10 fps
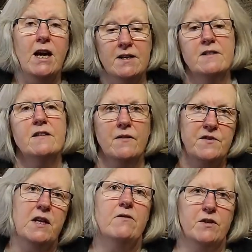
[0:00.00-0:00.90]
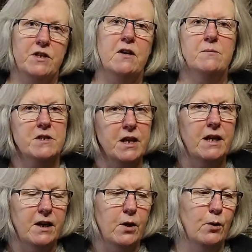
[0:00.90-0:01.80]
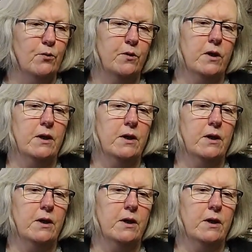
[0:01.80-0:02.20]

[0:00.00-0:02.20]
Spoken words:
unstuffs it every time to take it off.